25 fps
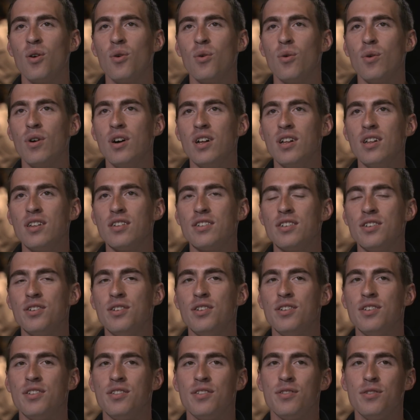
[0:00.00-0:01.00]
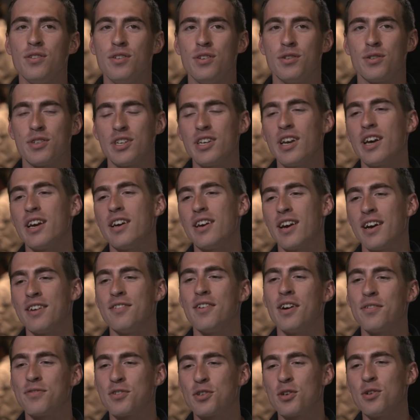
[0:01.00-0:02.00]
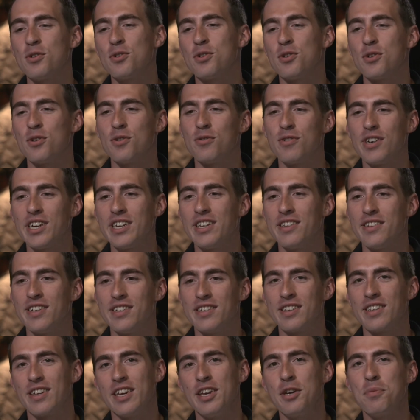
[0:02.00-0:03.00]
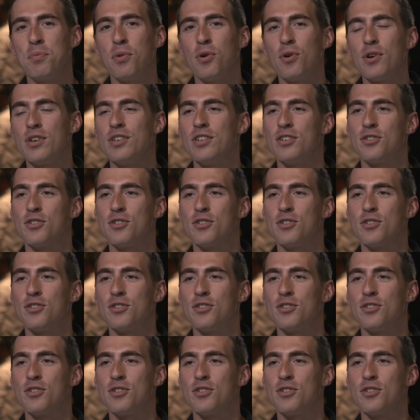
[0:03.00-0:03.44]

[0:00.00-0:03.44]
Well, you see, I've told you already that the key point